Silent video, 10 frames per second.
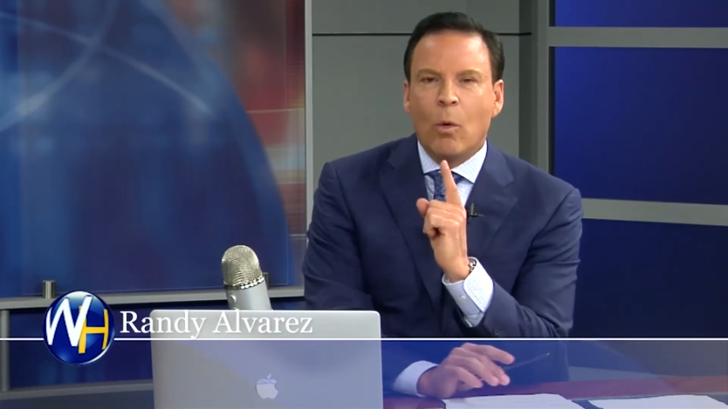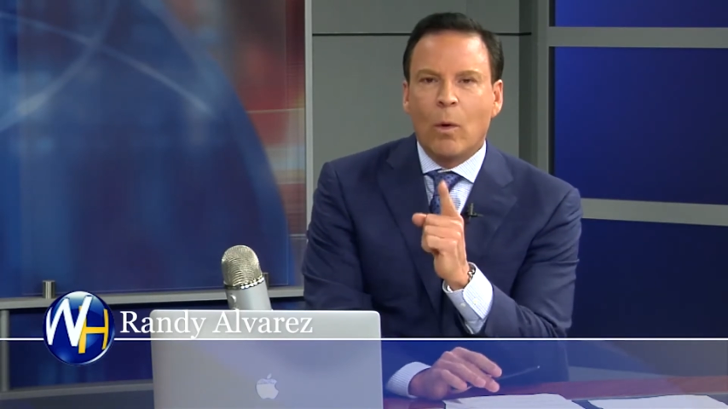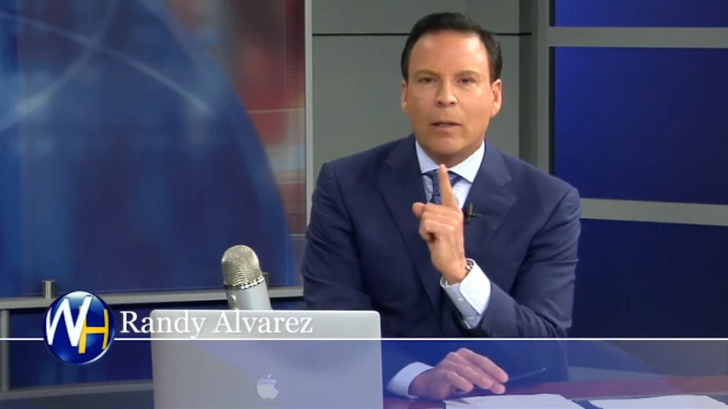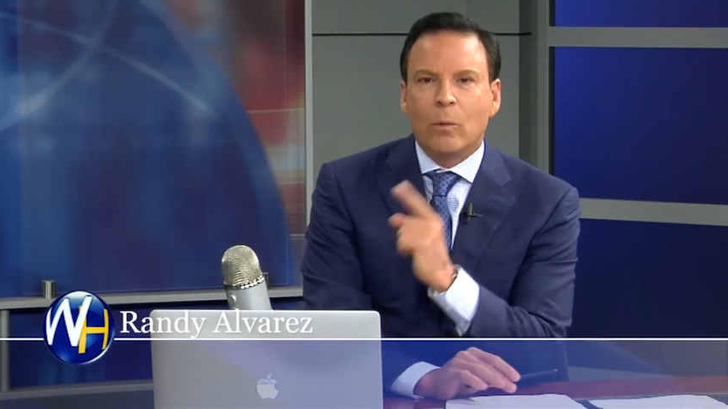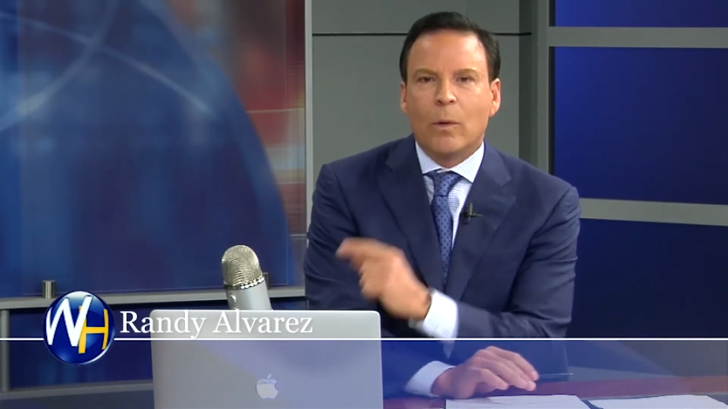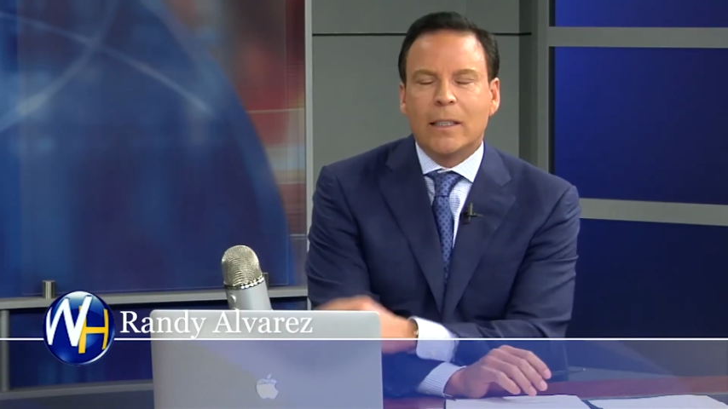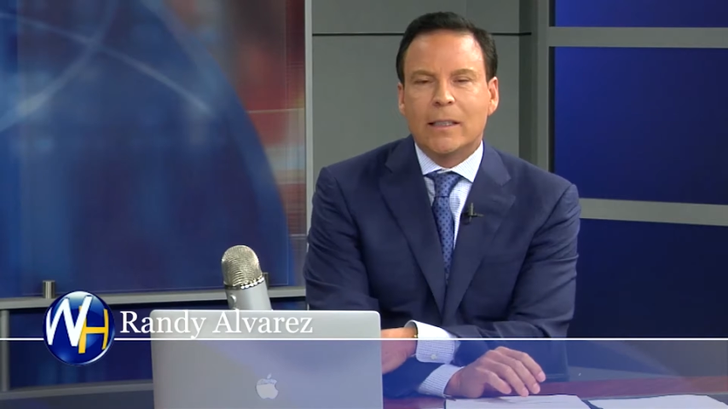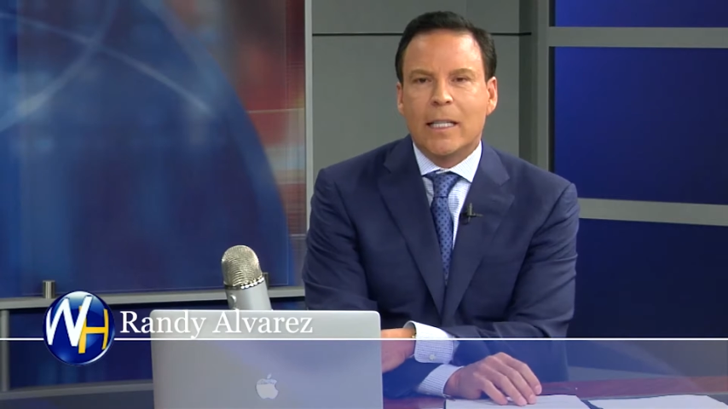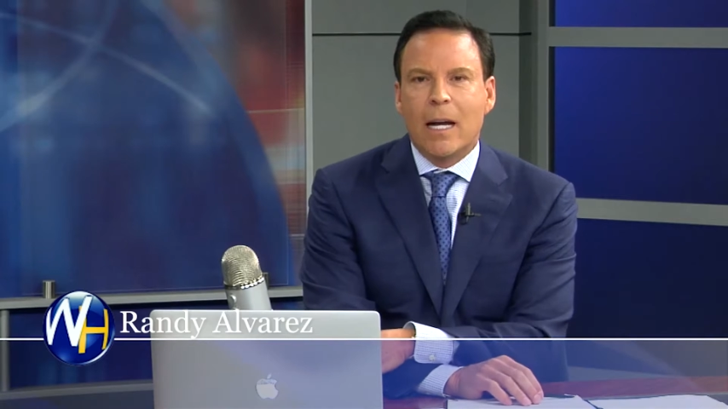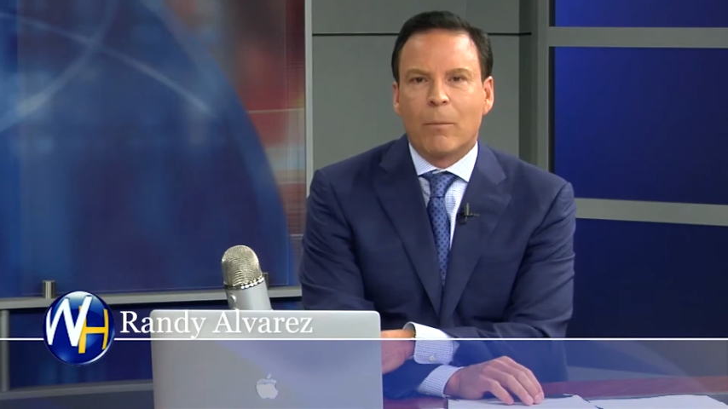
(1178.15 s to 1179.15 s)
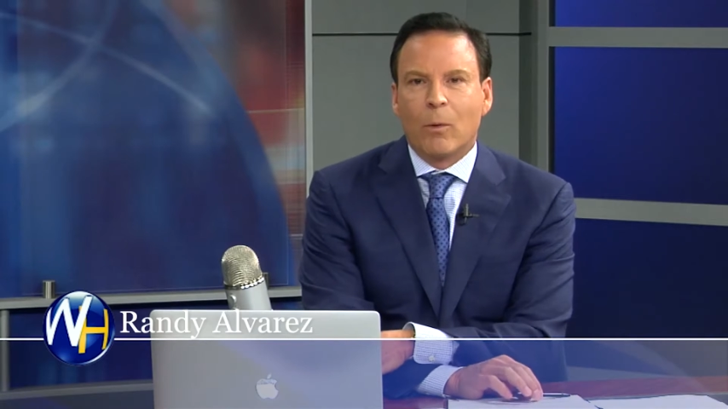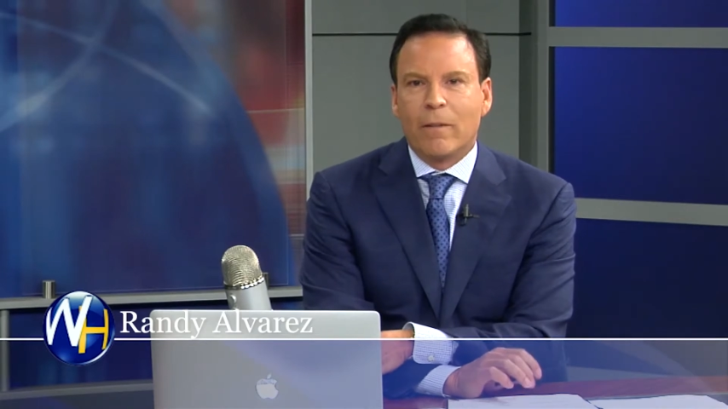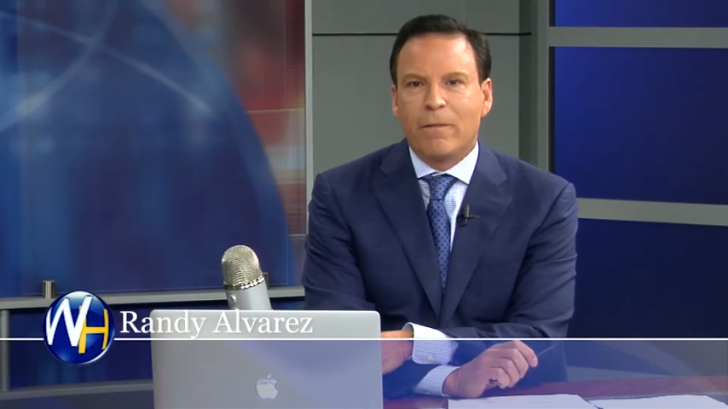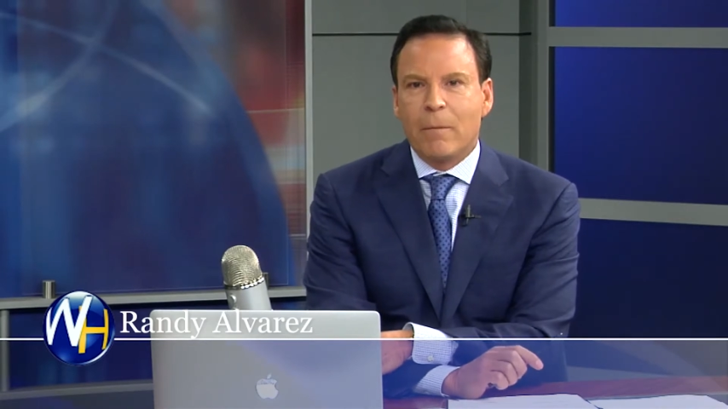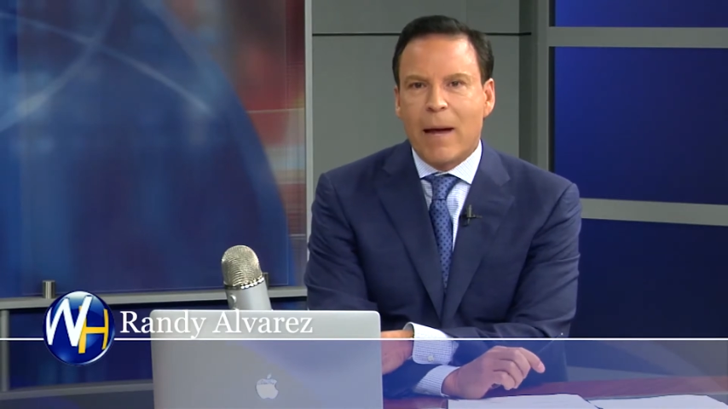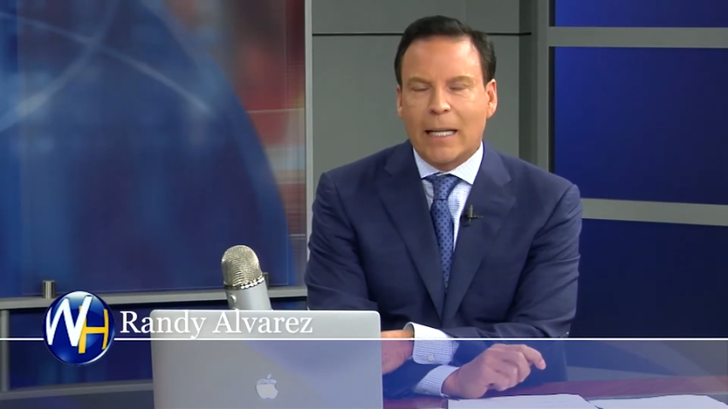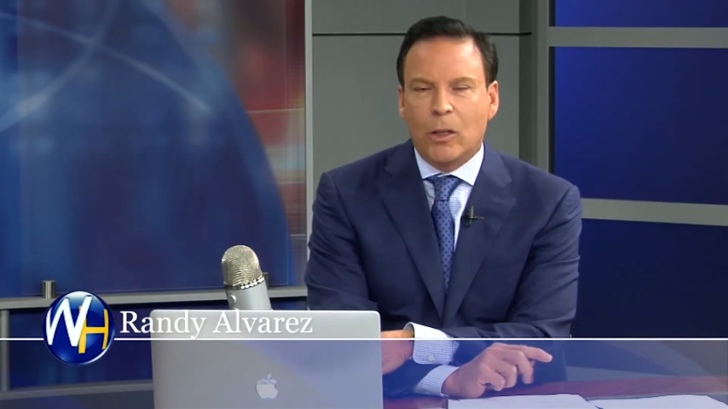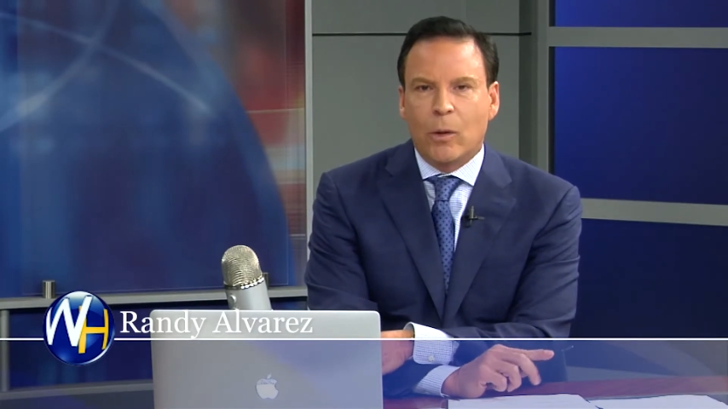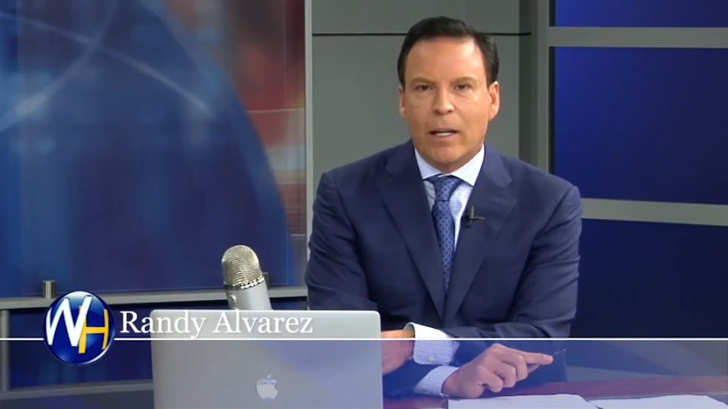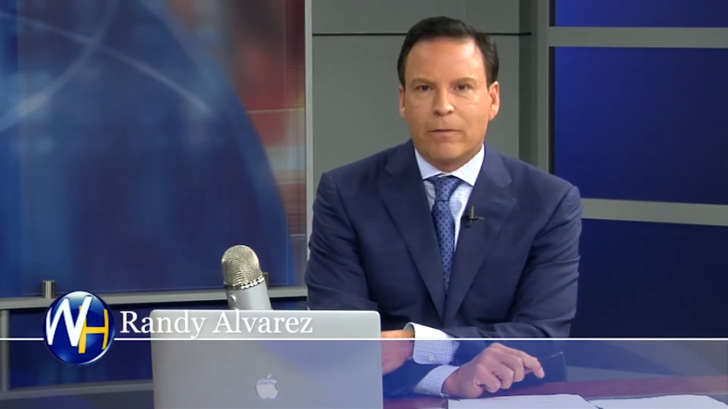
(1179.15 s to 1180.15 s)
What's the number one feedback
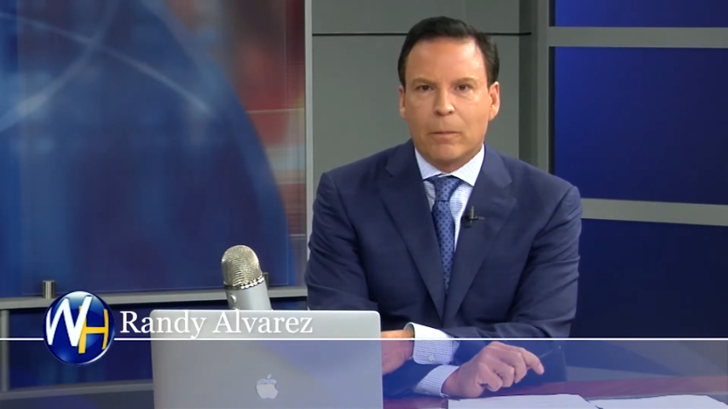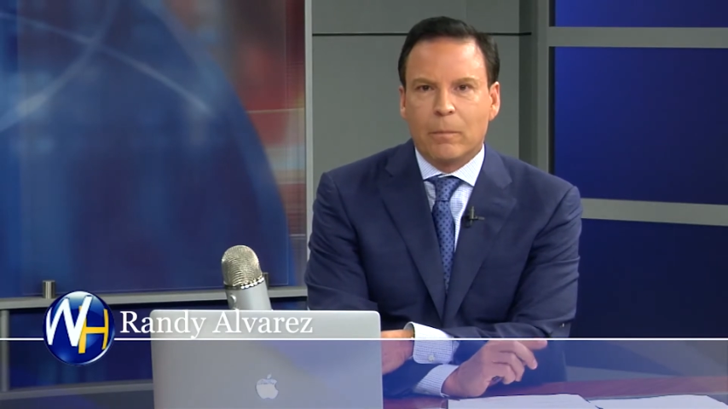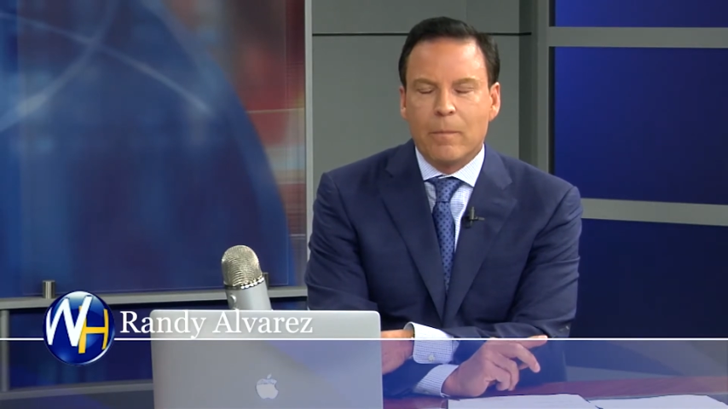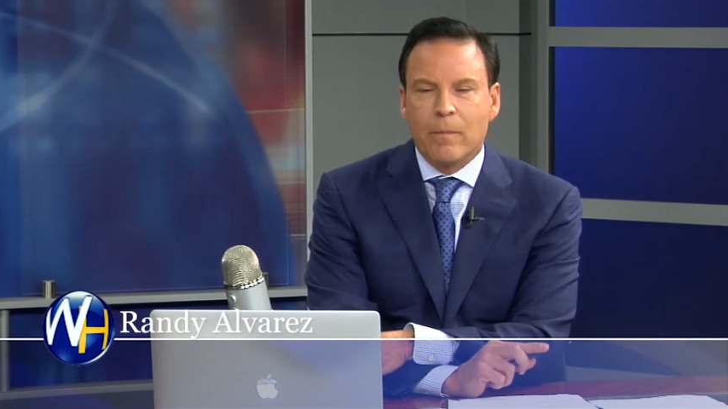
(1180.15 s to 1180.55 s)
you get from